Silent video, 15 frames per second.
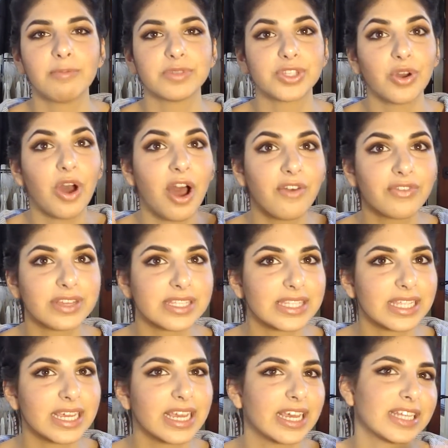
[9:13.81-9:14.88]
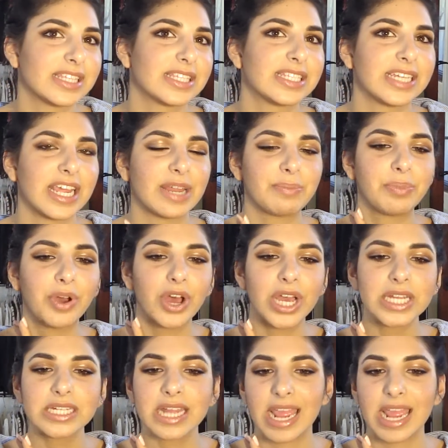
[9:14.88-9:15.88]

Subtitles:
So obviously it stayed put,